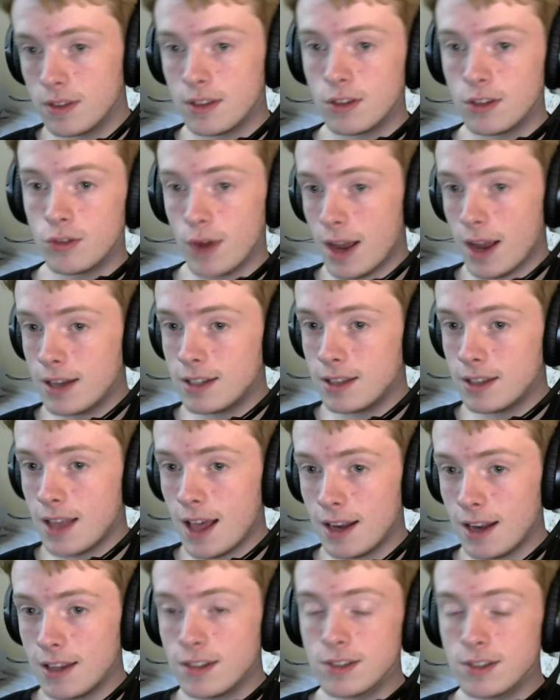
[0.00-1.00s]
Granted, that
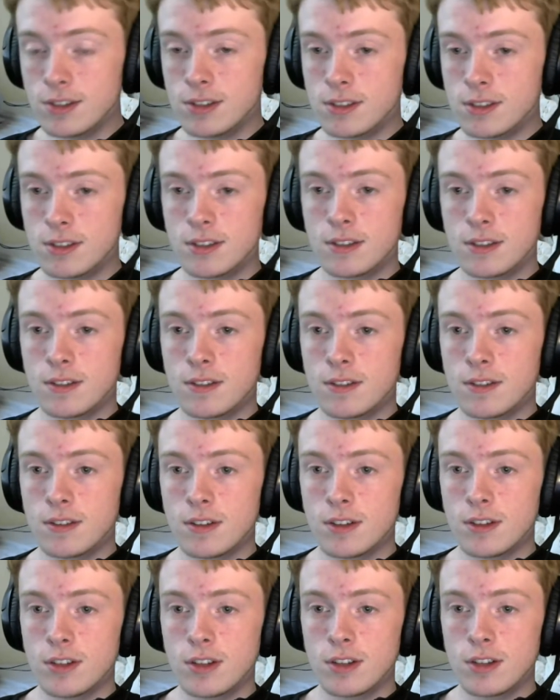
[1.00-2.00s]
is
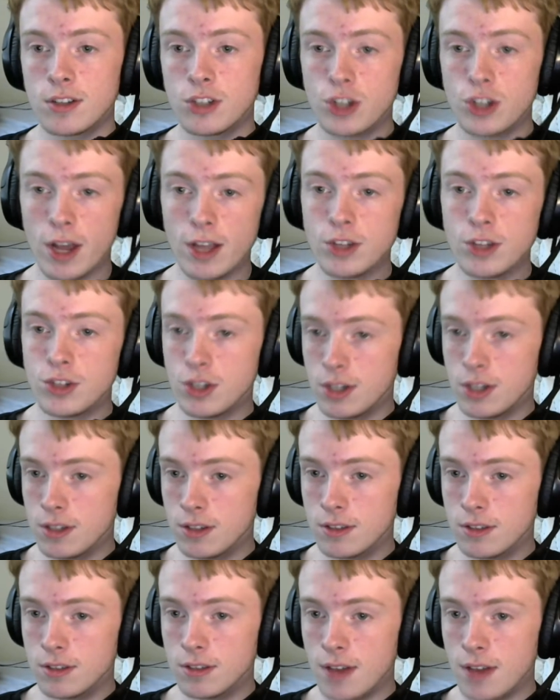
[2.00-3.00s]
changing
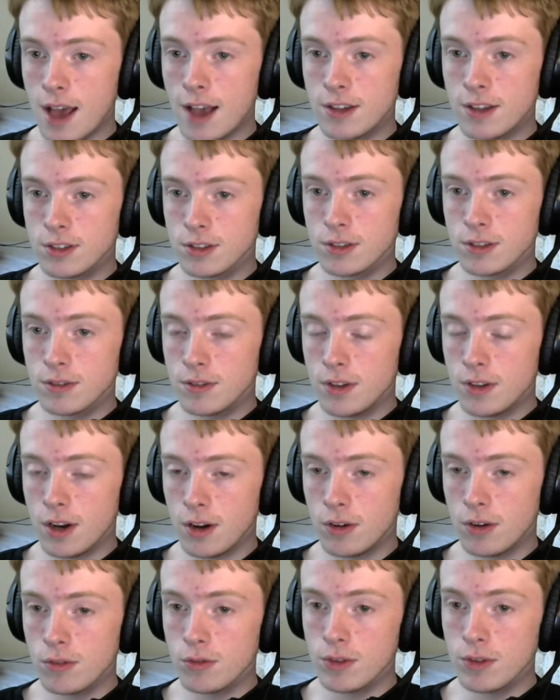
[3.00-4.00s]
as of, you know,
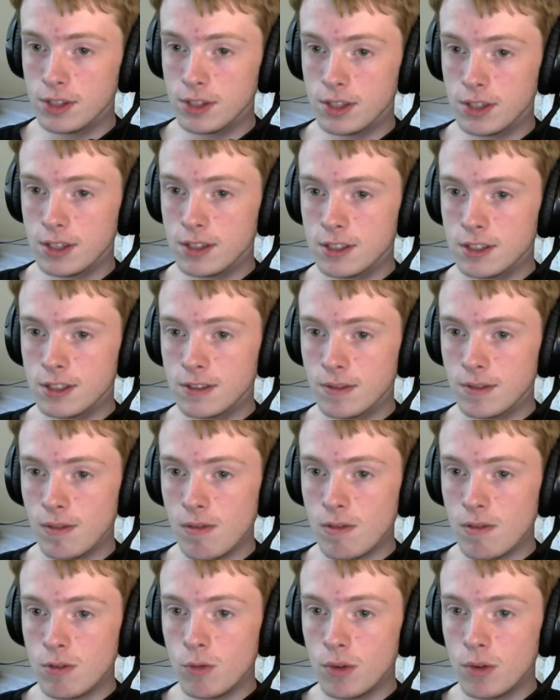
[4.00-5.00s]
recent
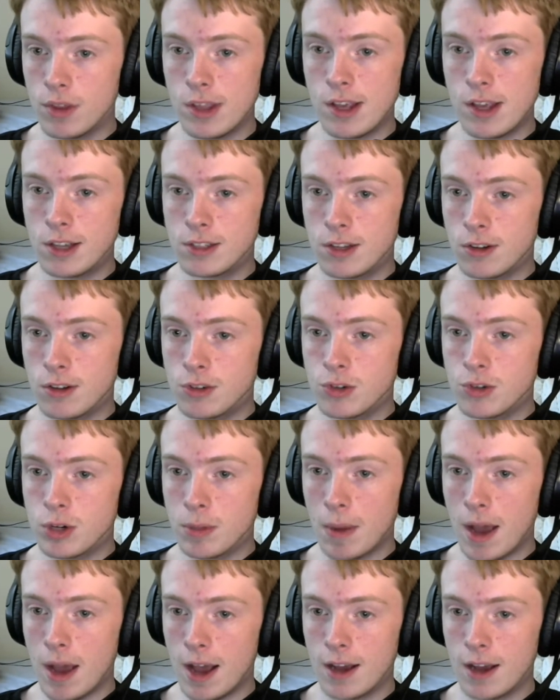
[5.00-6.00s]
with ESL and
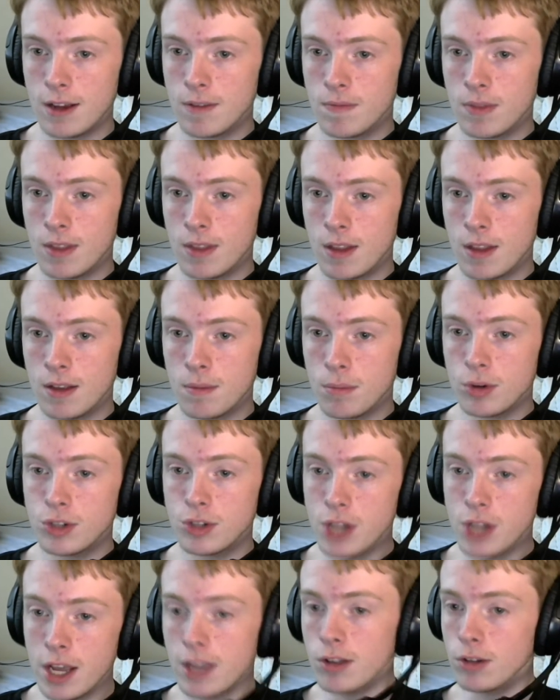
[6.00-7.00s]
DreamHack,
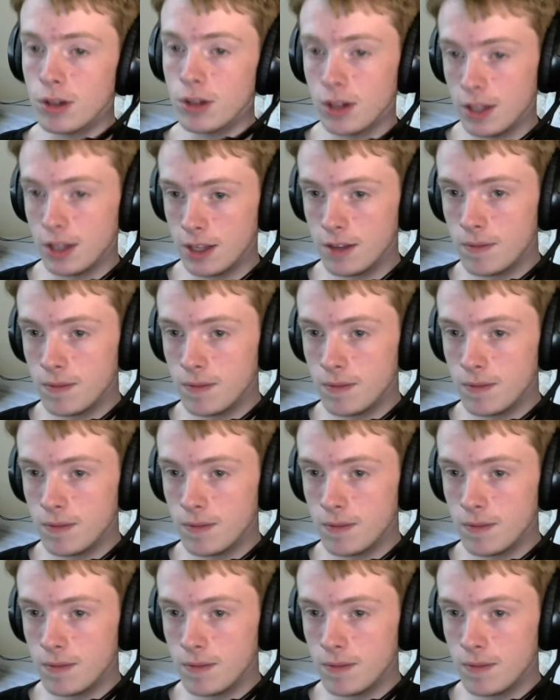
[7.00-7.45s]
particularly